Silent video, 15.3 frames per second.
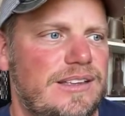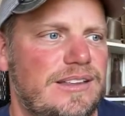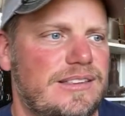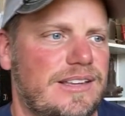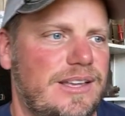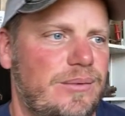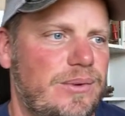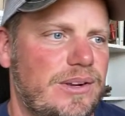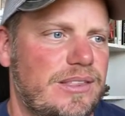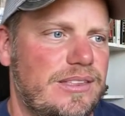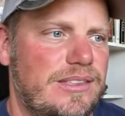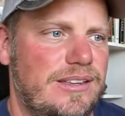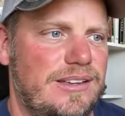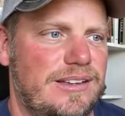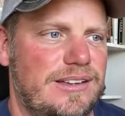The
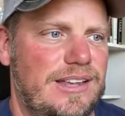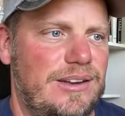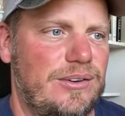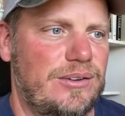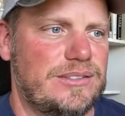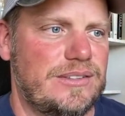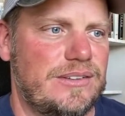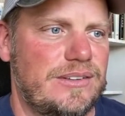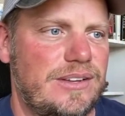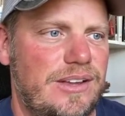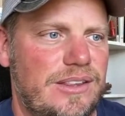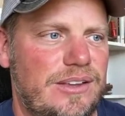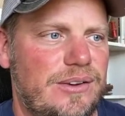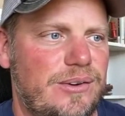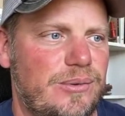Kenworth uh, Henless. Uh,
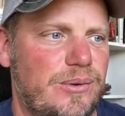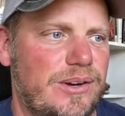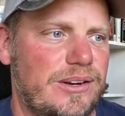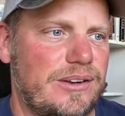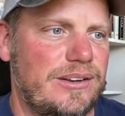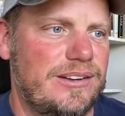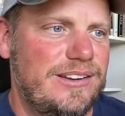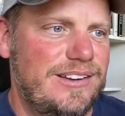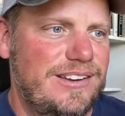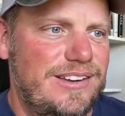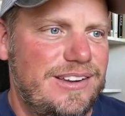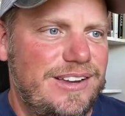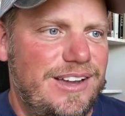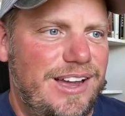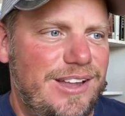I thought you were wearing it.
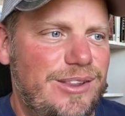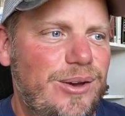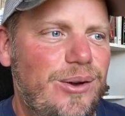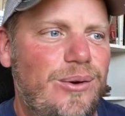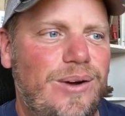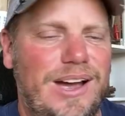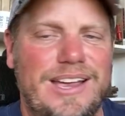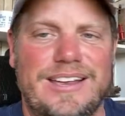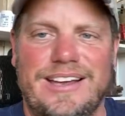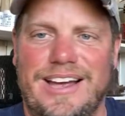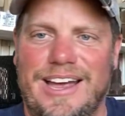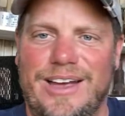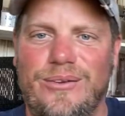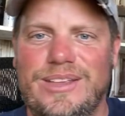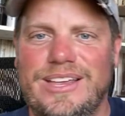No, I,
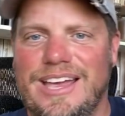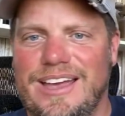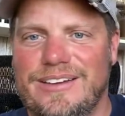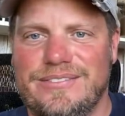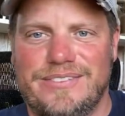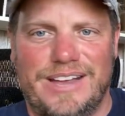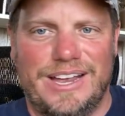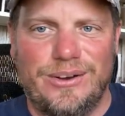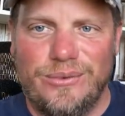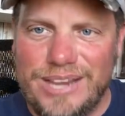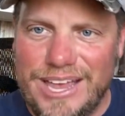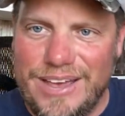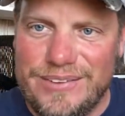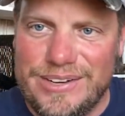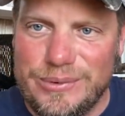I only have, I don't
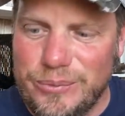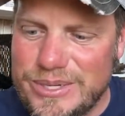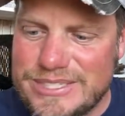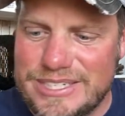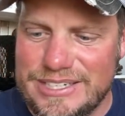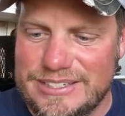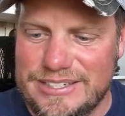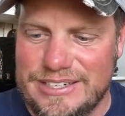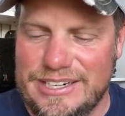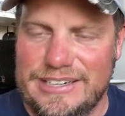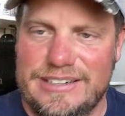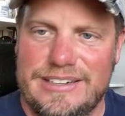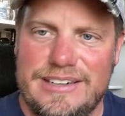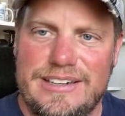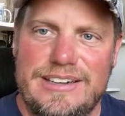have any whiskey
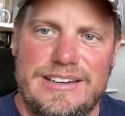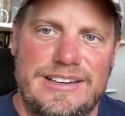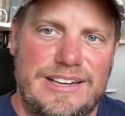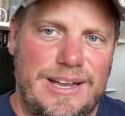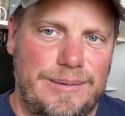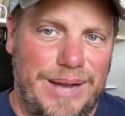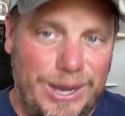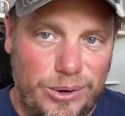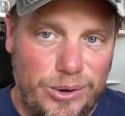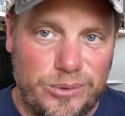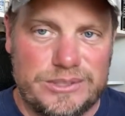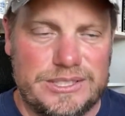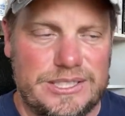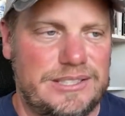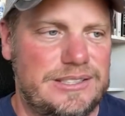tonight. I'm
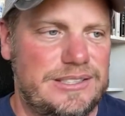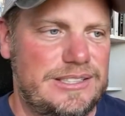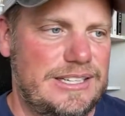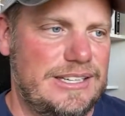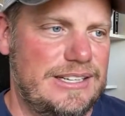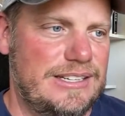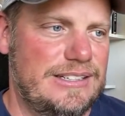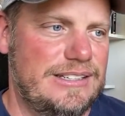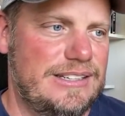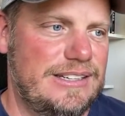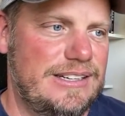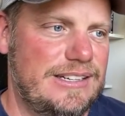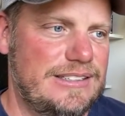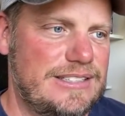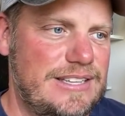out, and uh,
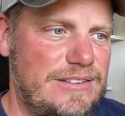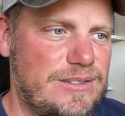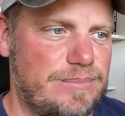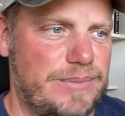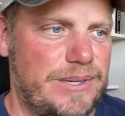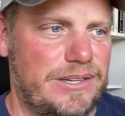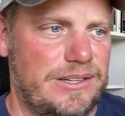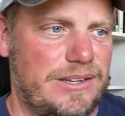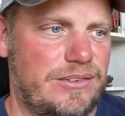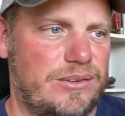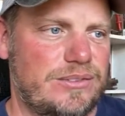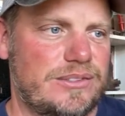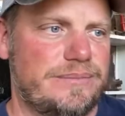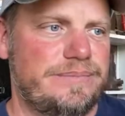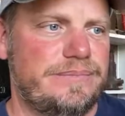I just have some beer left
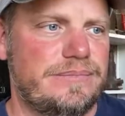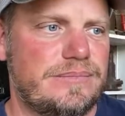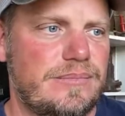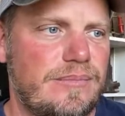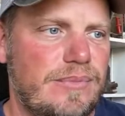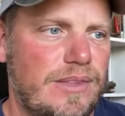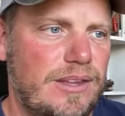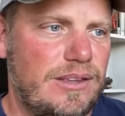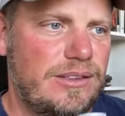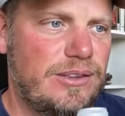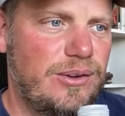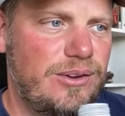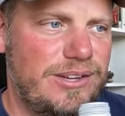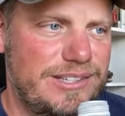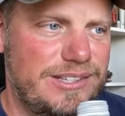over.
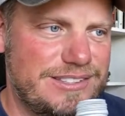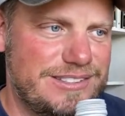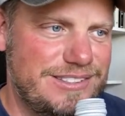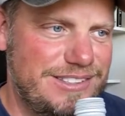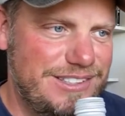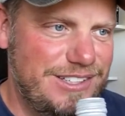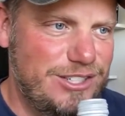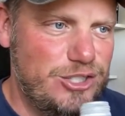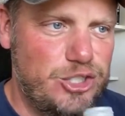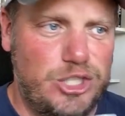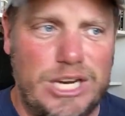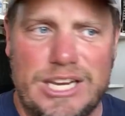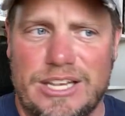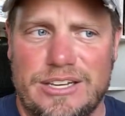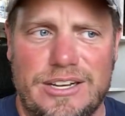No ice.
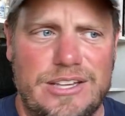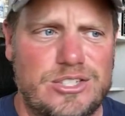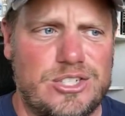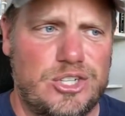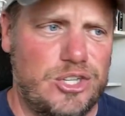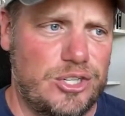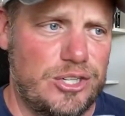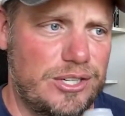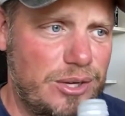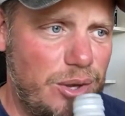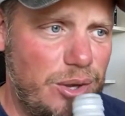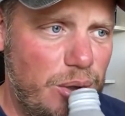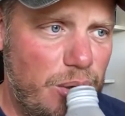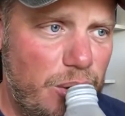Shaken, not stirred.